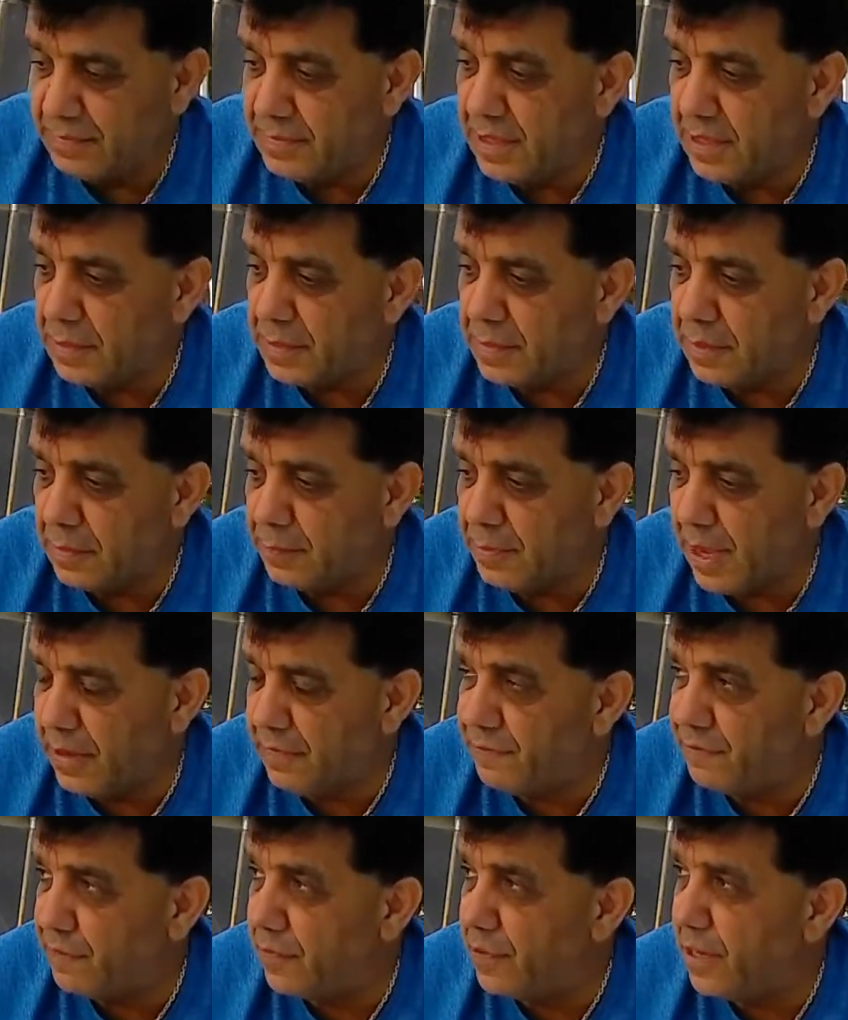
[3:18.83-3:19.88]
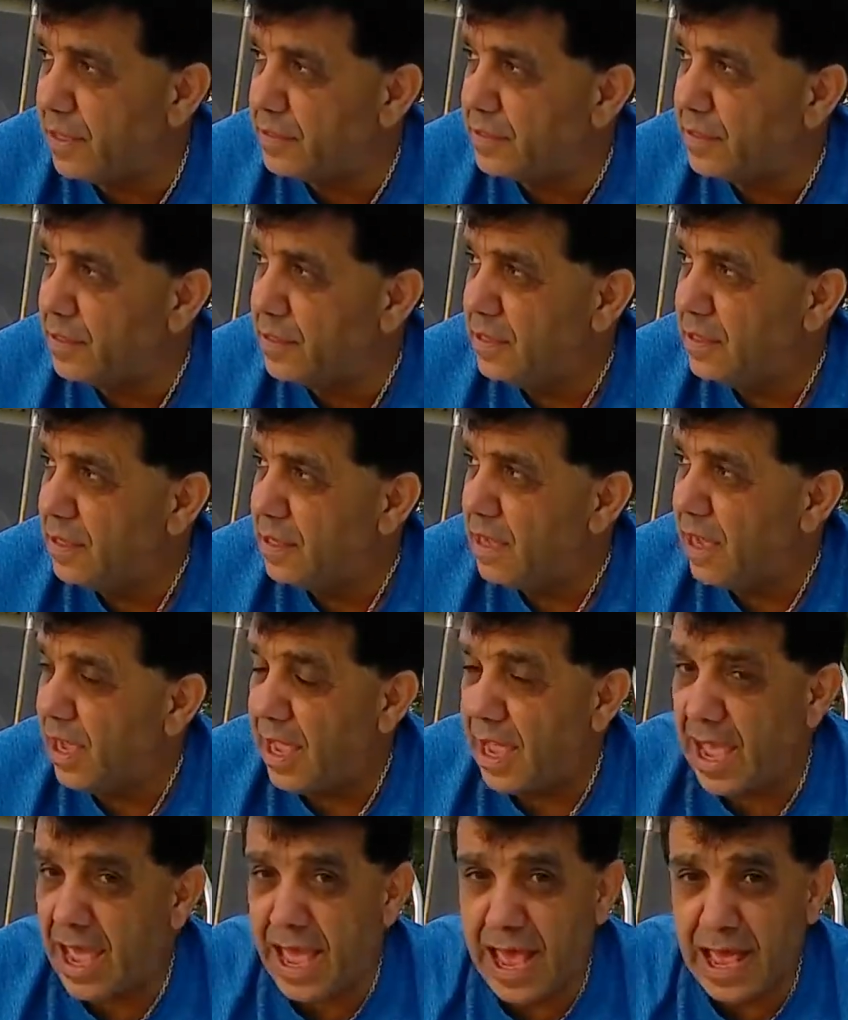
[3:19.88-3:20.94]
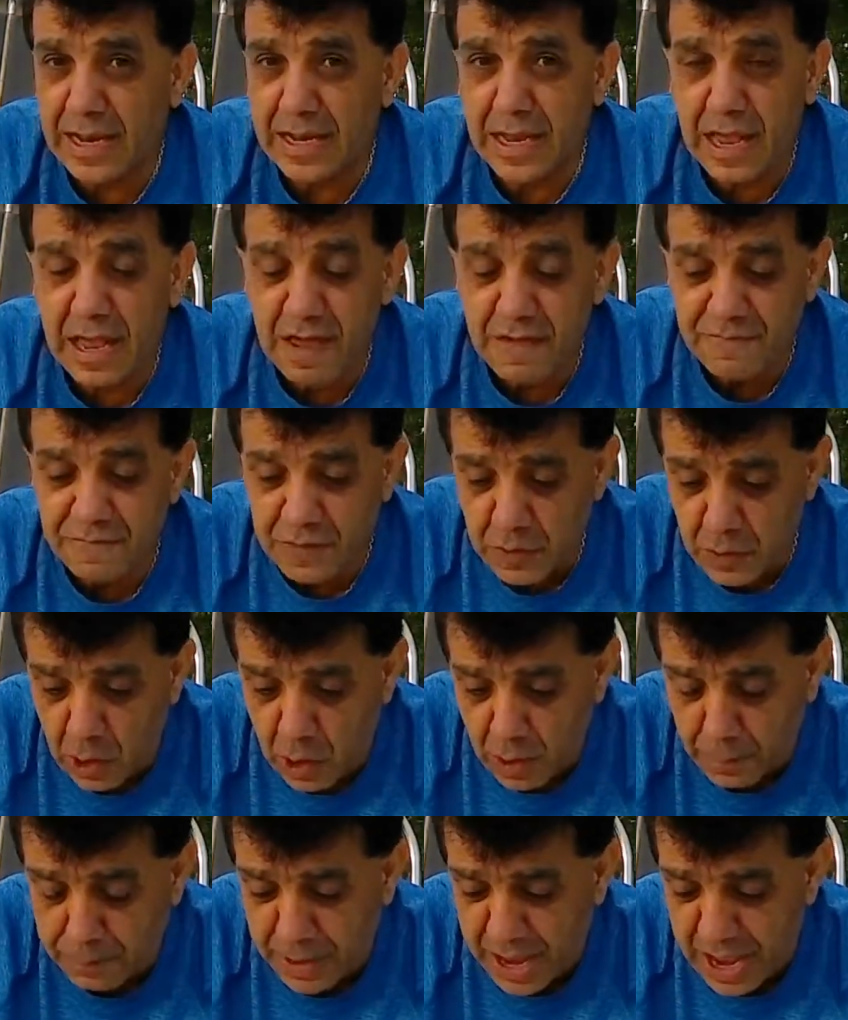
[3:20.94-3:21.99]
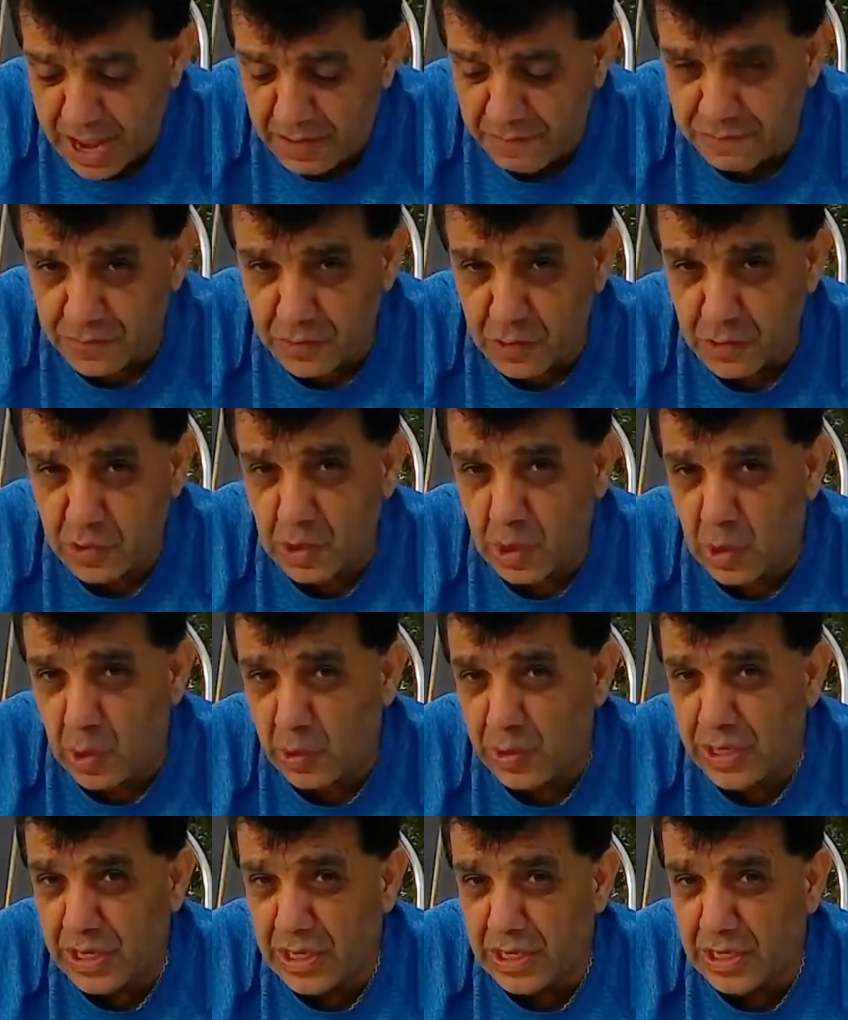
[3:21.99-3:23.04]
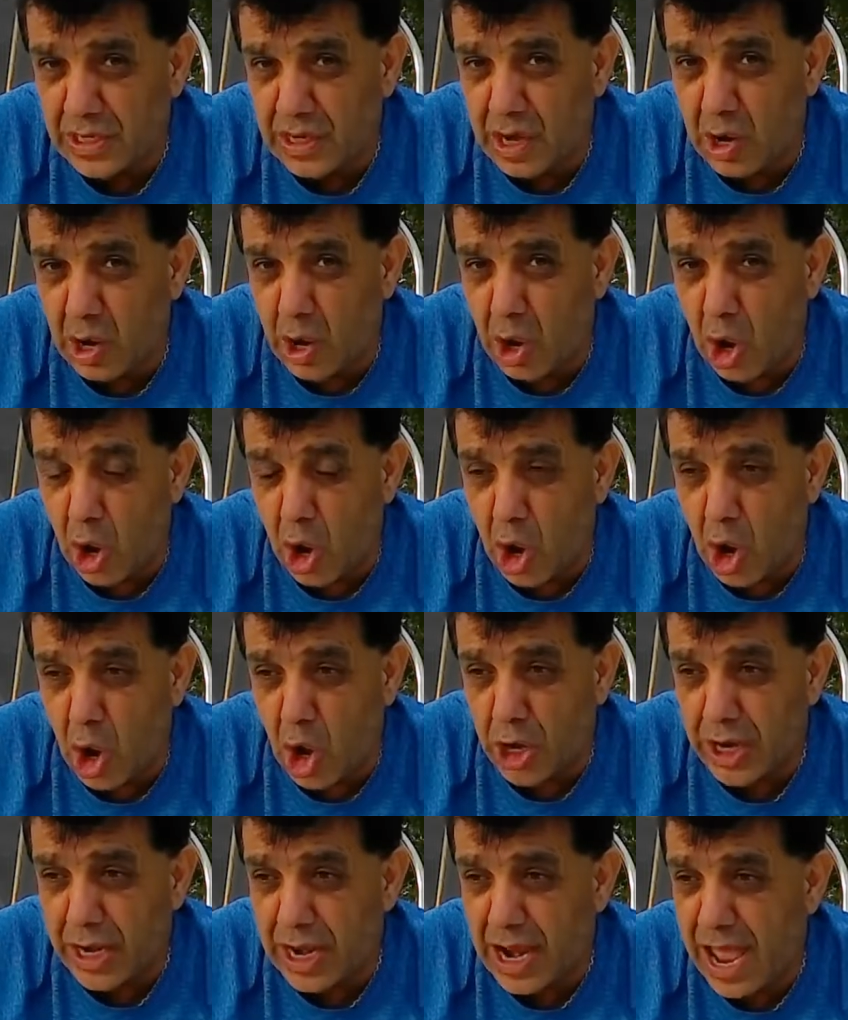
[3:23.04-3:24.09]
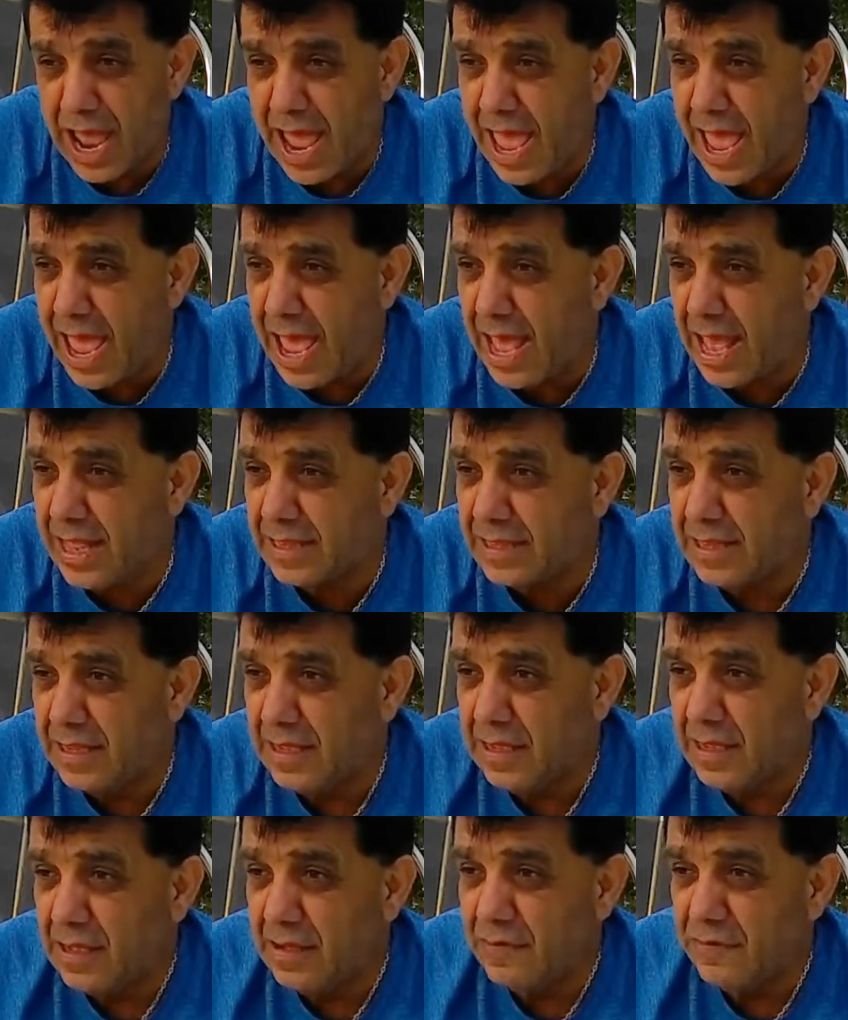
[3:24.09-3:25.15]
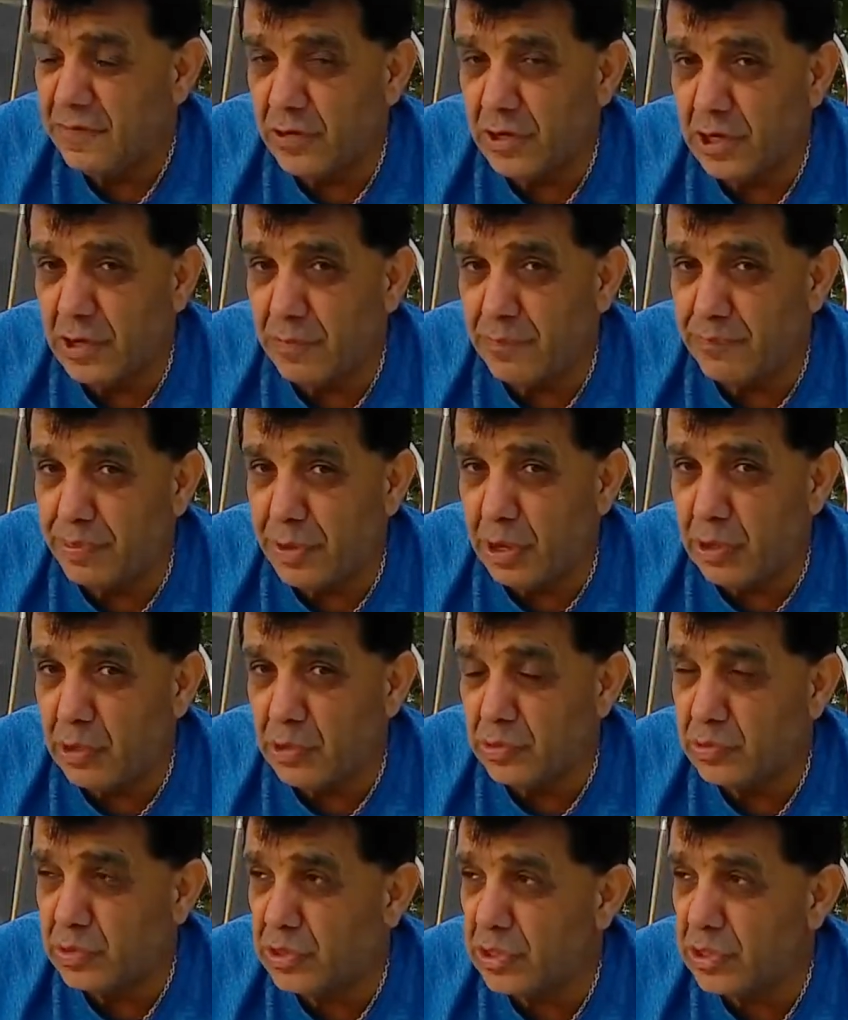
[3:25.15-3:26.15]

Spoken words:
They still paid for it. And if you are paying for towing on land for your boat,